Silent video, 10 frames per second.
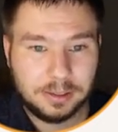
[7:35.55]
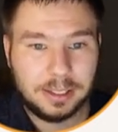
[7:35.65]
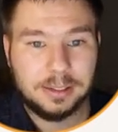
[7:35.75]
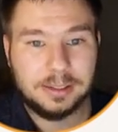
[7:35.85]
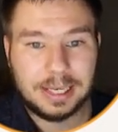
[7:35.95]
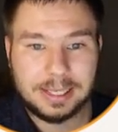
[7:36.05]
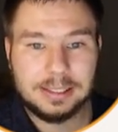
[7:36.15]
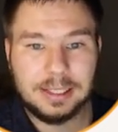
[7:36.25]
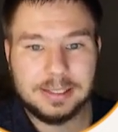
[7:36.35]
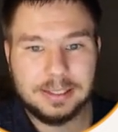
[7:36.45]
and
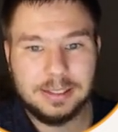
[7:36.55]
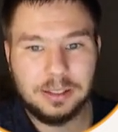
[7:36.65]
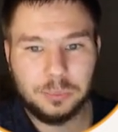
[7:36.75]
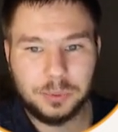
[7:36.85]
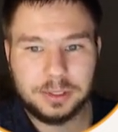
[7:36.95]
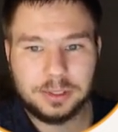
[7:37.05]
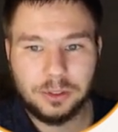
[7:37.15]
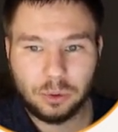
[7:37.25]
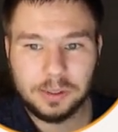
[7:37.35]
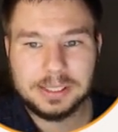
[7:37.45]
analyzing them with
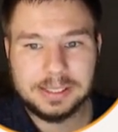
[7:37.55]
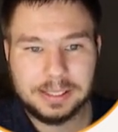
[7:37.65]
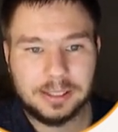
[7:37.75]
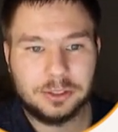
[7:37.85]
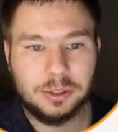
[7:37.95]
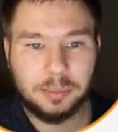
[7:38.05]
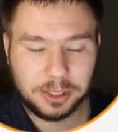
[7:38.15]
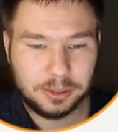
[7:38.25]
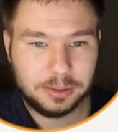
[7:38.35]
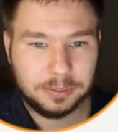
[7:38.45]
novelty detection
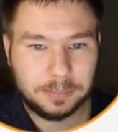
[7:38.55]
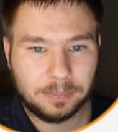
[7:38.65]
methods